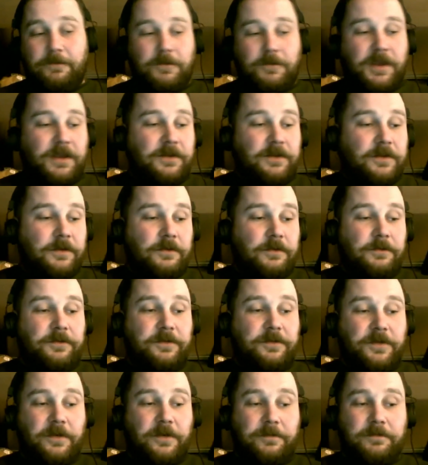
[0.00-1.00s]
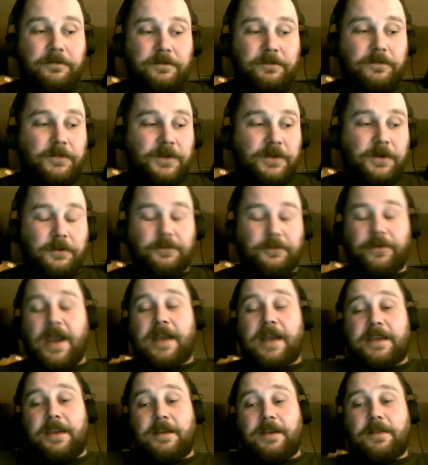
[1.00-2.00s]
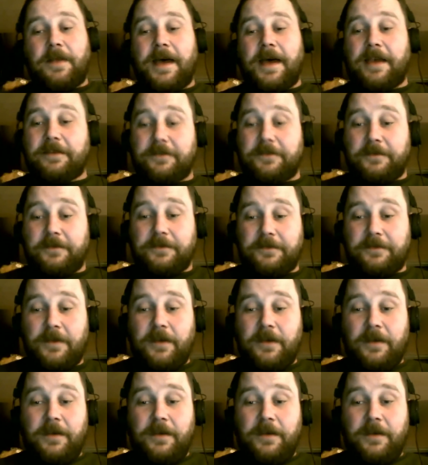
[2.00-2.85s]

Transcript: we do some, tracking classes.